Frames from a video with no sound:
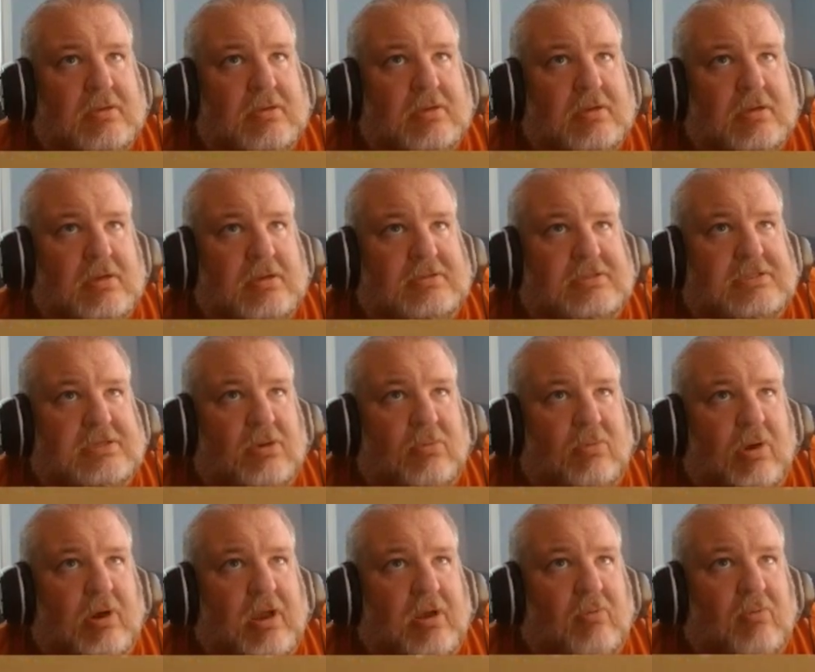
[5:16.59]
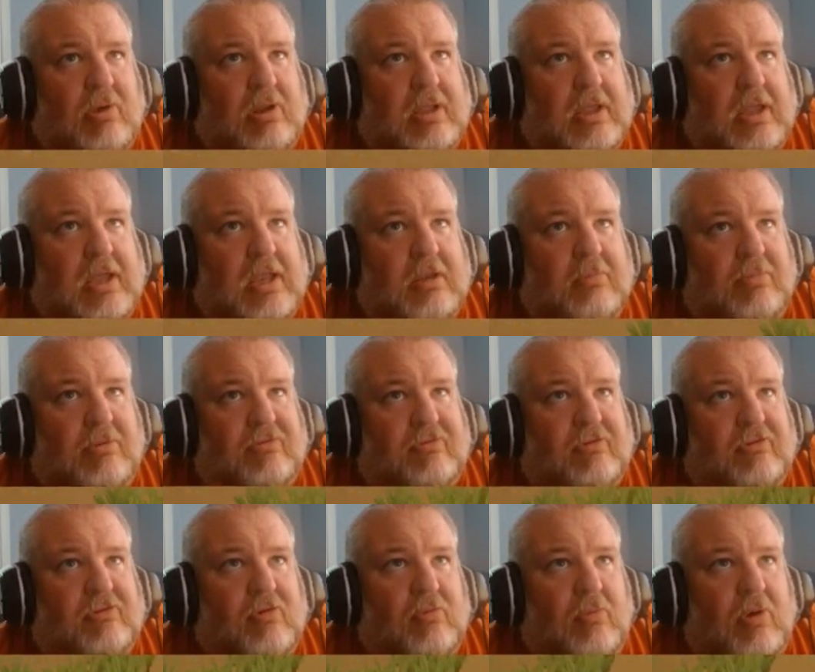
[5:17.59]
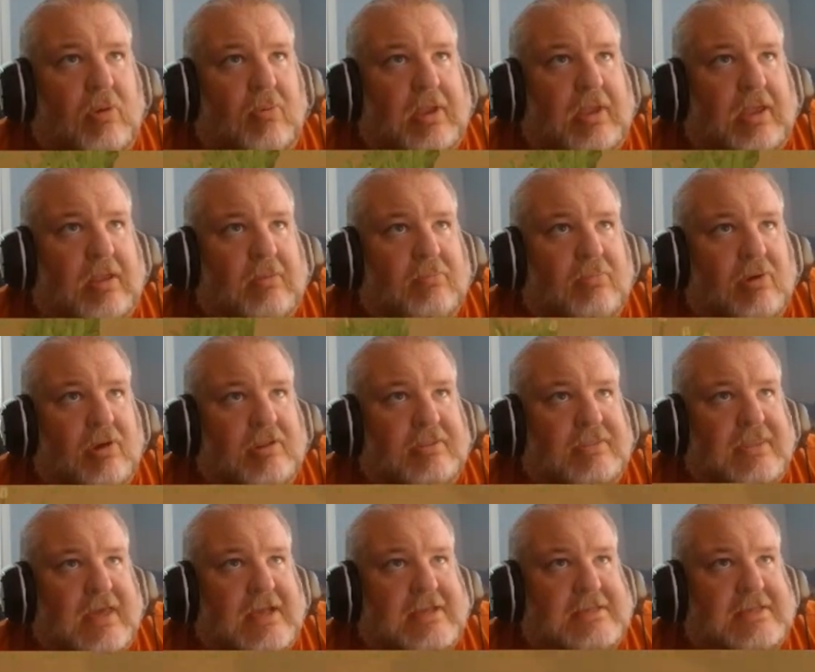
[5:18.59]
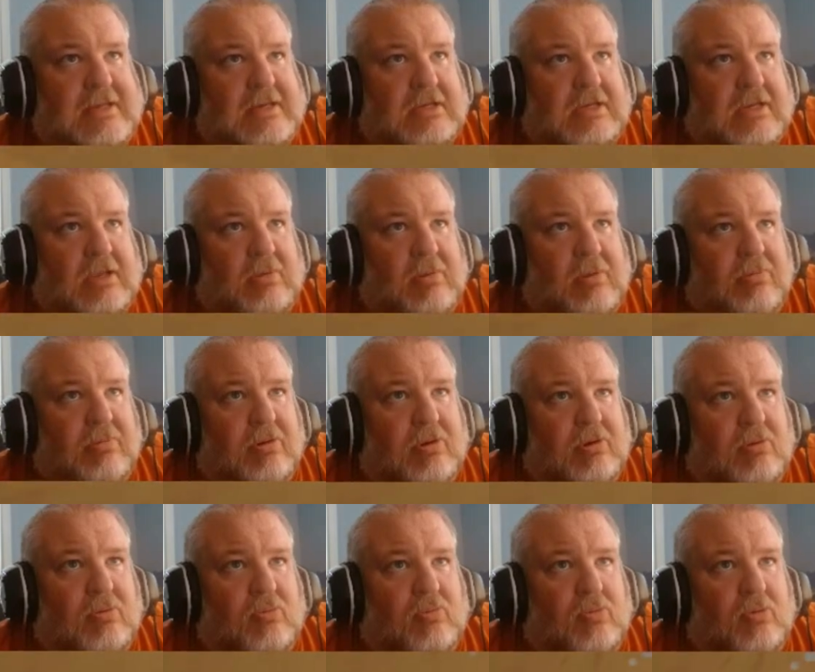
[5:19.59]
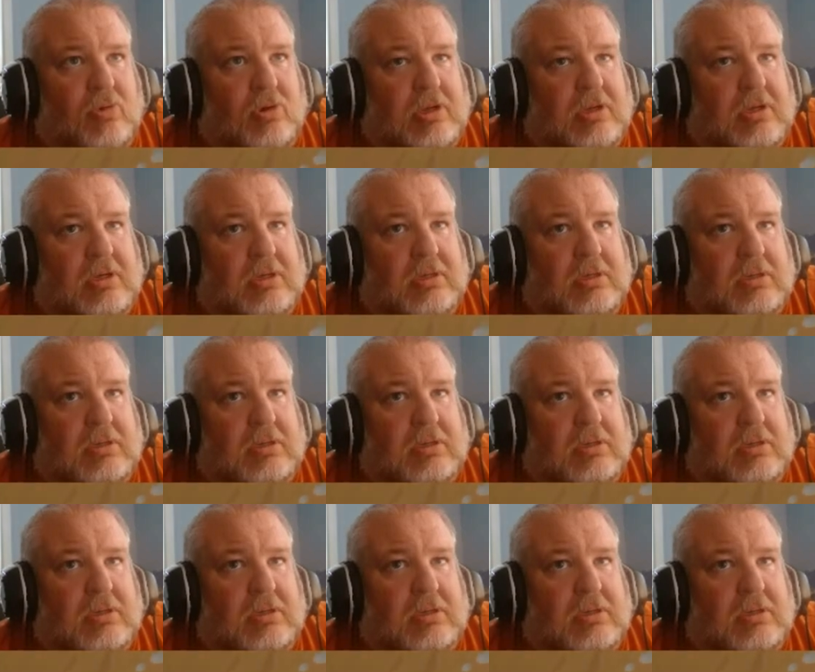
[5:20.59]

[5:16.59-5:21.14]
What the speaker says: And so we're not really in a position where we can put that down. Can we put one